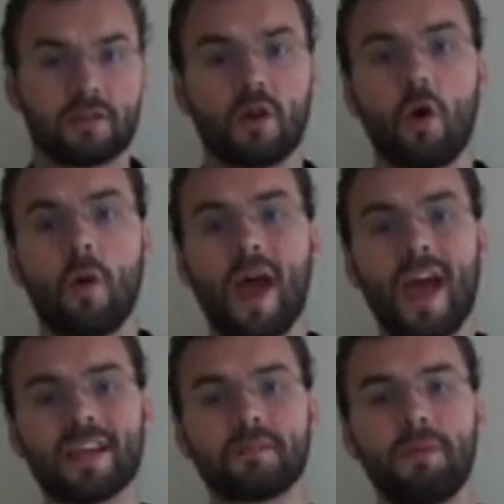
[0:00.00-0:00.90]
So
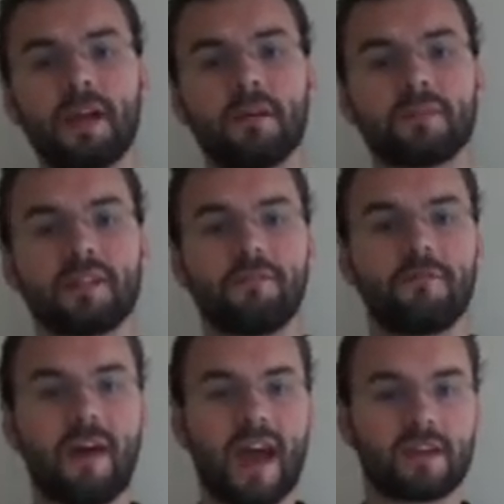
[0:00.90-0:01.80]
x becomes the
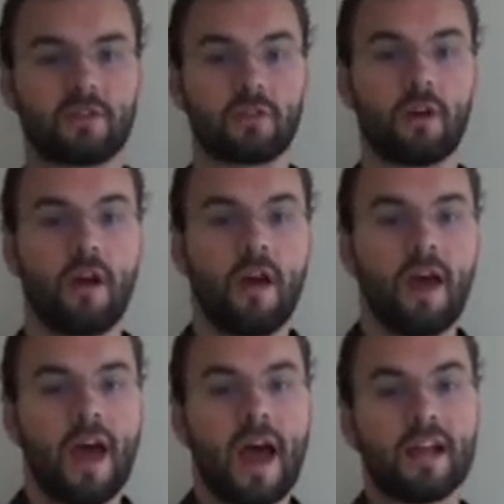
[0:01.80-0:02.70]
factor,
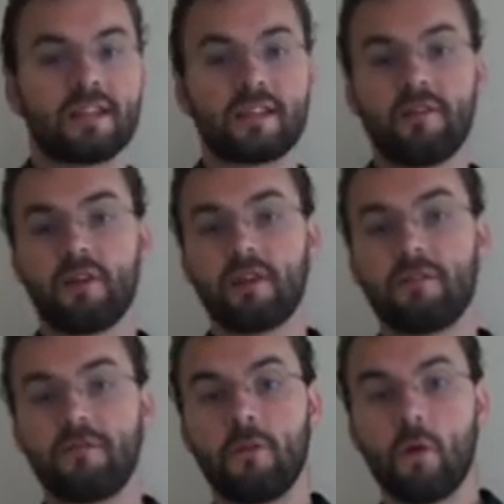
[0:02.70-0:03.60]
and 7
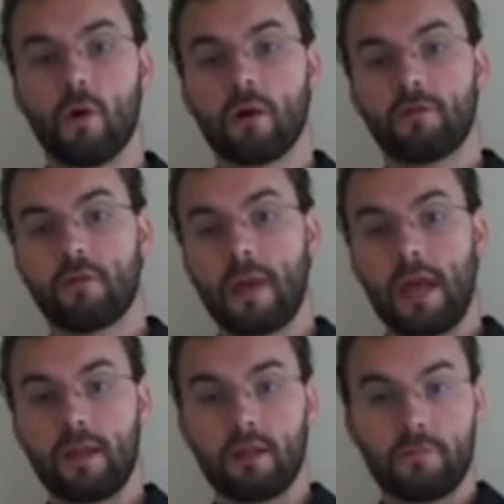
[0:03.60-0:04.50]
and 4
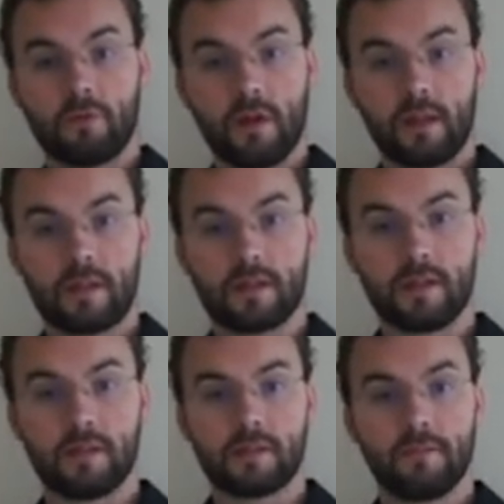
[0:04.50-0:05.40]
remain in the
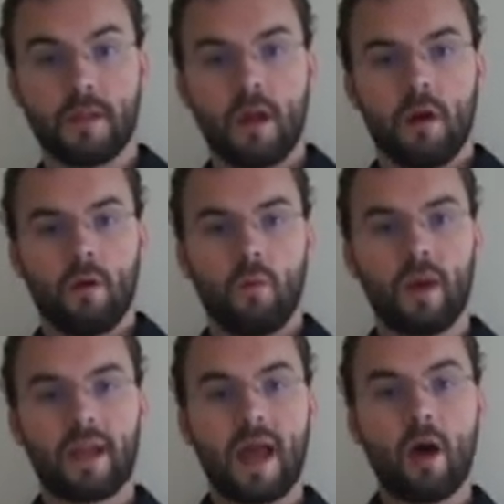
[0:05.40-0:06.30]
parentheses. We
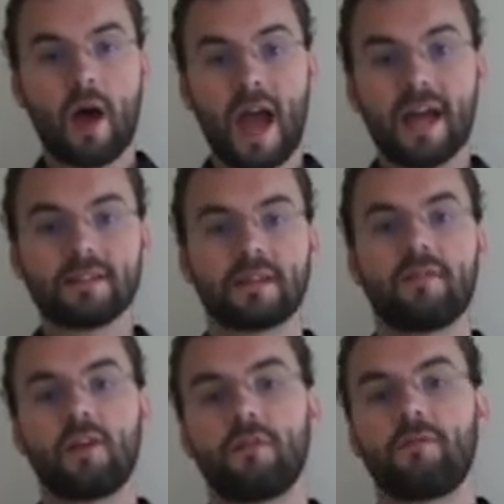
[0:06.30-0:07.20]
can now add
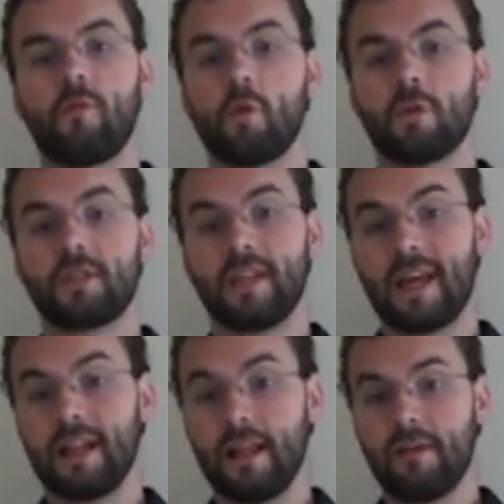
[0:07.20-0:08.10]
7 and 4 to
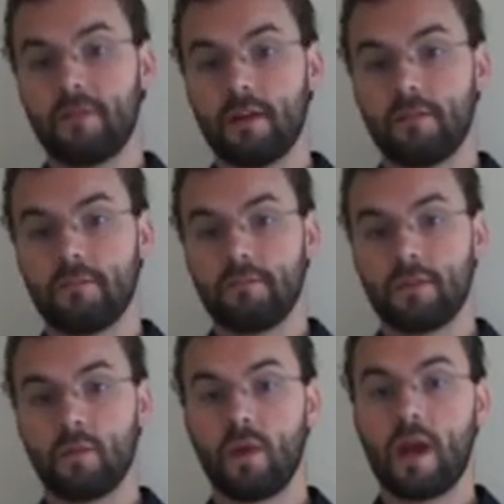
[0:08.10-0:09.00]
get 11.
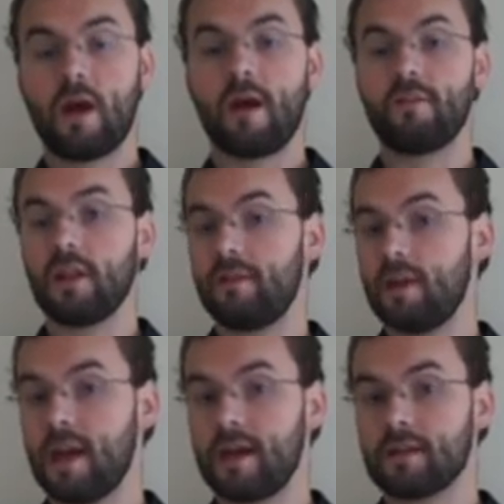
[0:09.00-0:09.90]
We now have
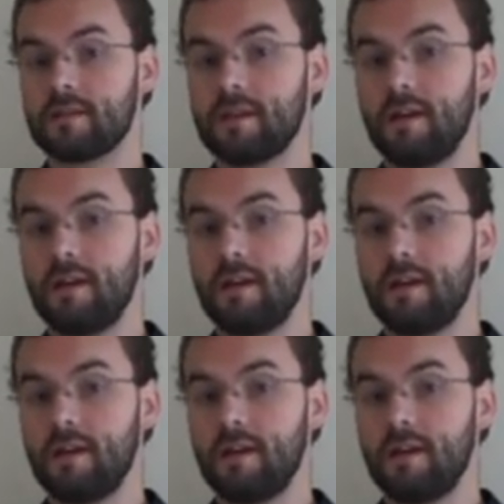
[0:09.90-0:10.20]
11x.